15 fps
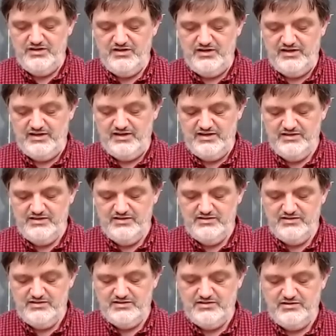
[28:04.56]

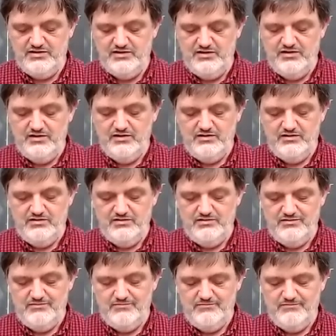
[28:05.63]
because,
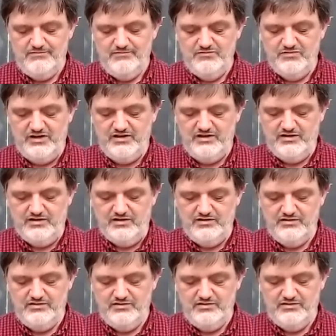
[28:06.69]

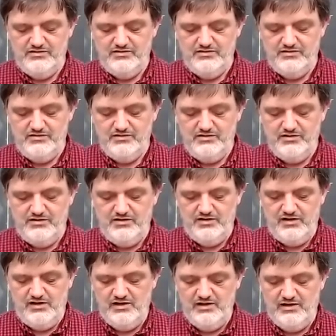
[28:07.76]
well,
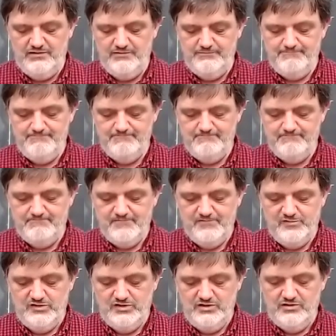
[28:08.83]
um,
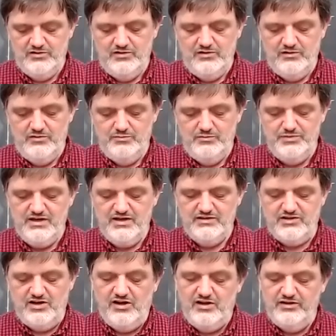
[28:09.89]

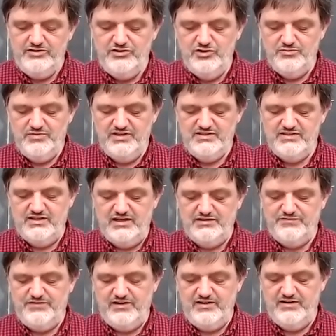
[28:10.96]
because all humans
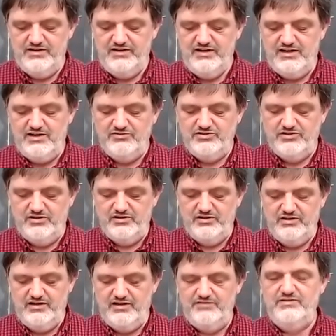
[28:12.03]
thus far
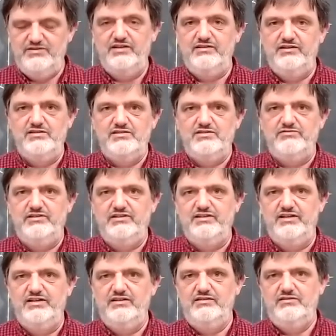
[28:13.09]
encountered have done these three
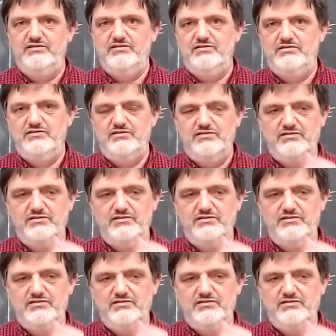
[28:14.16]
things.